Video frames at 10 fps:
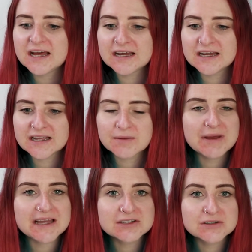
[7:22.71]
uh,
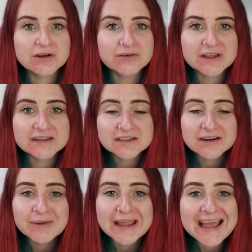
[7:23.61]
compared to a lot of things
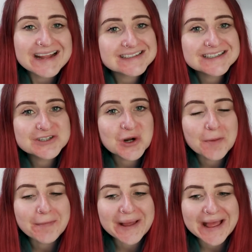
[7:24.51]
in my Etsy
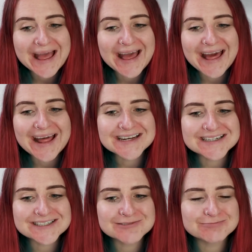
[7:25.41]
shop
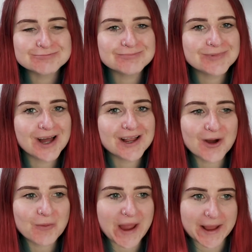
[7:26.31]
and I
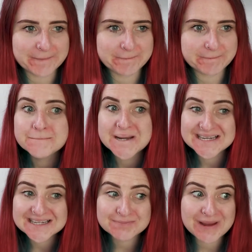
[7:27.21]
can't wait. But
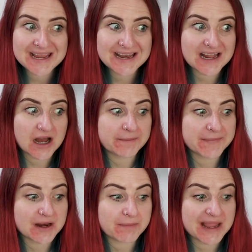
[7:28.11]
it does mean
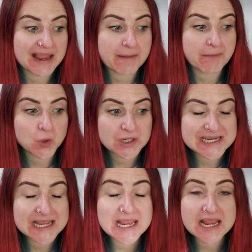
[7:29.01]
I'm going to be
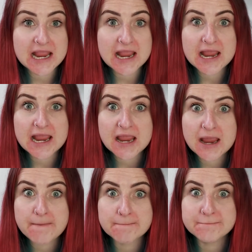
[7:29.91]

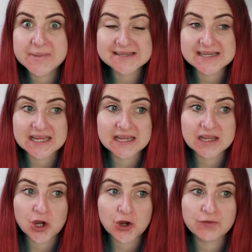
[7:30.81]
pretty
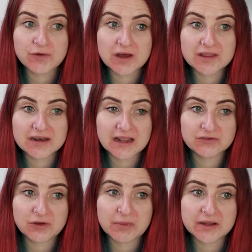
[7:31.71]
busy over the
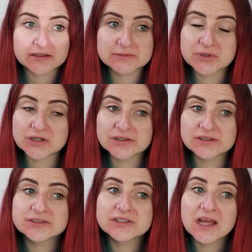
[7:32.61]
next few months
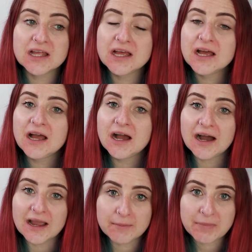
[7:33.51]
because
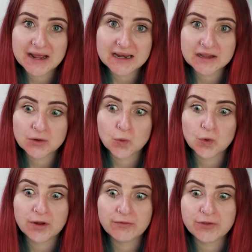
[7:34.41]
I am planning
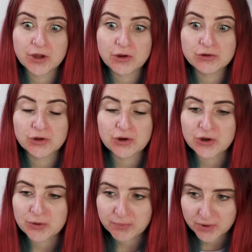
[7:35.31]
all of those
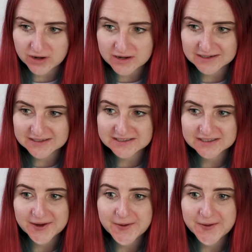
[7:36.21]
new products